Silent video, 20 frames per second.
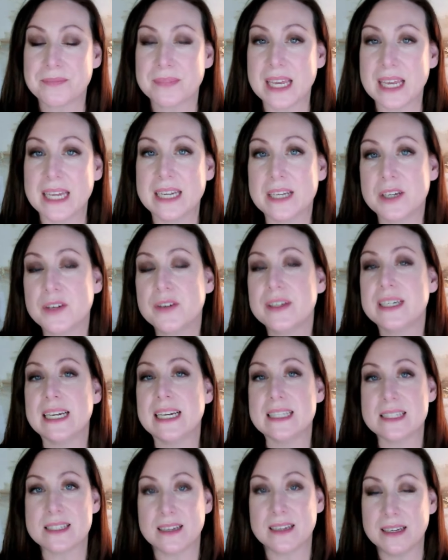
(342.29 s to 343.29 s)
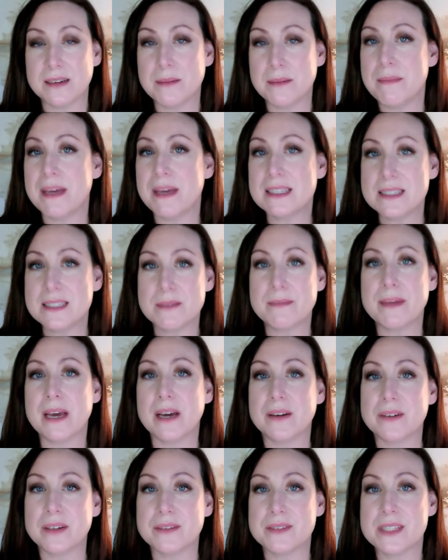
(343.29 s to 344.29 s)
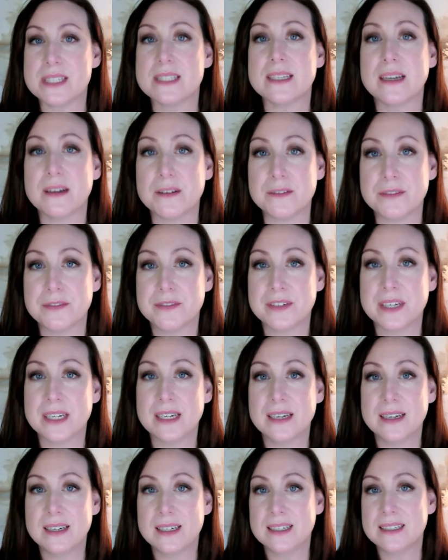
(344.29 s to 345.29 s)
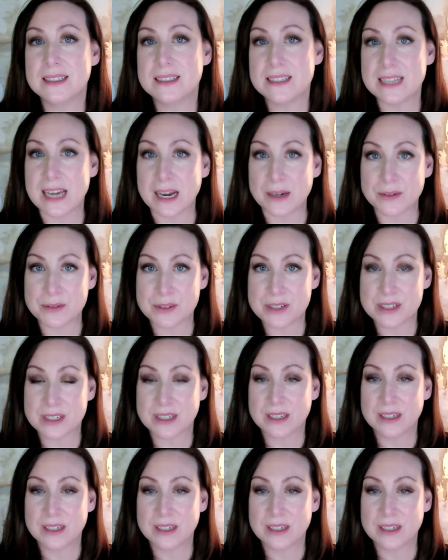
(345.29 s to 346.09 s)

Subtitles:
And it creates an immense amount of self-doubt.